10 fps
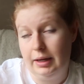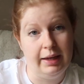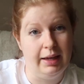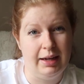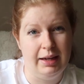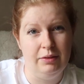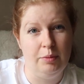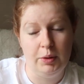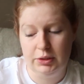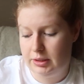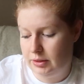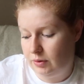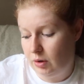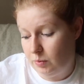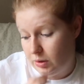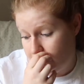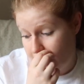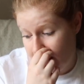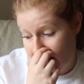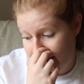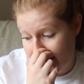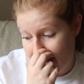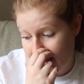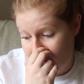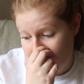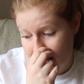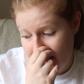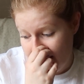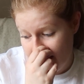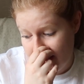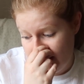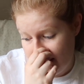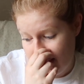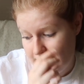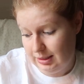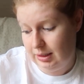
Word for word: I got kind of positive on one of the like analog tests.